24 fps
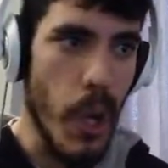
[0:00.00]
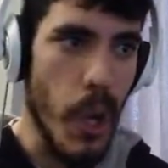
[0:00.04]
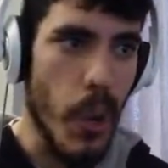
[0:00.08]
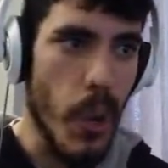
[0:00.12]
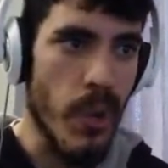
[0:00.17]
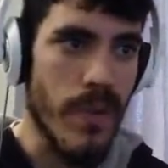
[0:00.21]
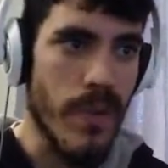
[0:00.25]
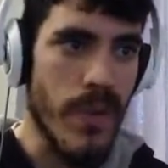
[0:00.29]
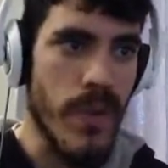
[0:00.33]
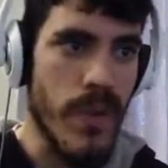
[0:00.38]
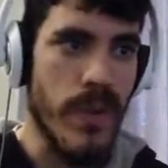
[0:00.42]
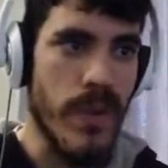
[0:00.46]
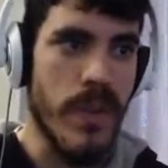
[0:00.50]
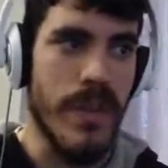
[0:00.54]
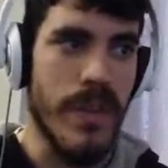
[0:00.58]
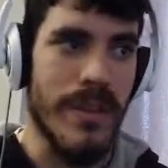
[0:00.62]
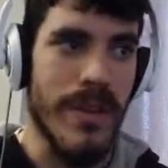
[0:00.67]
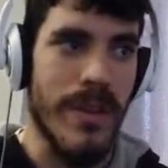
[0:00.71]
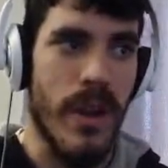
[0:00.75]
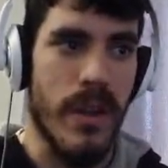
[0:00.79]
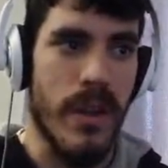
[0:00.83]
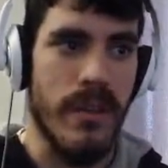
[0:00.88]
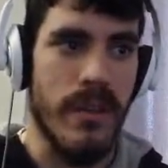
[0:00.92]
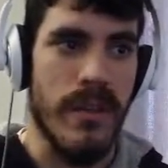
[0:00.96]
over the
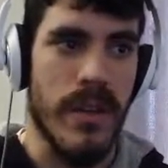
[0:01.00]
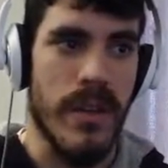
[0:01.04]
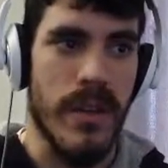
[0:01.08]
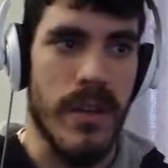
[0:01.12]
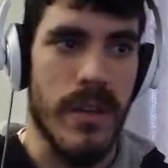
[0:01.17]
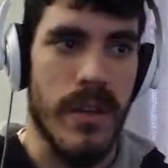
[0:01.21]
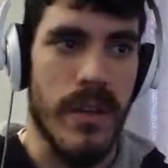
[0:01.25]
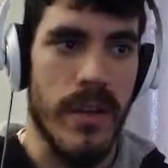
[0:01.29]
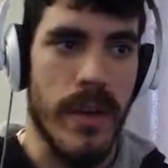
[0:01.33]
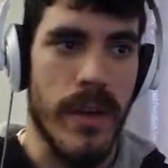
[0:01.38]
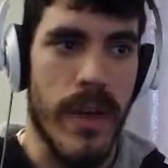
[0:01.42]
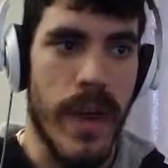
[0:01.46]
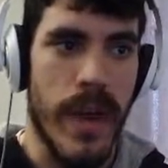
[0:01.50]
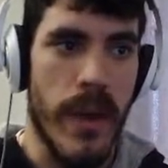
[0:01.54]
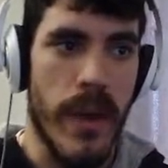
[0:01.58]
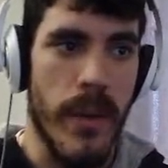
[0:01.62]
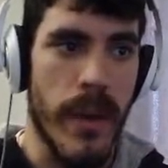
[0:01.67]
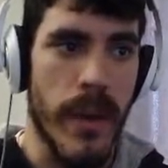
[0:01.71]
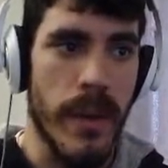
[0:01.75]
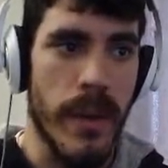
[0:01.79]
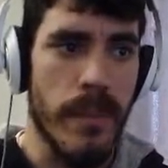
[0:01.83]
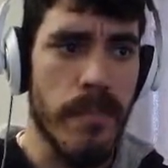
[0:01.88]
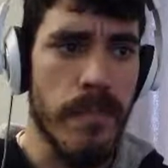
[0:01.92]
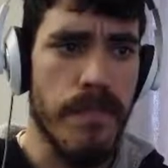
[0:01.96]
toxic
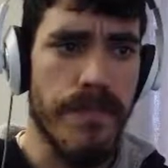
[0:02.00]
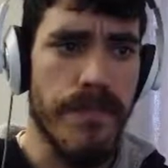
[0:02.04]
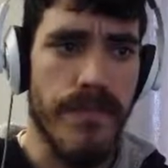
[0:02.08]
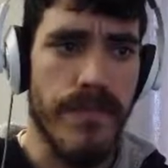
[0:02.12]
area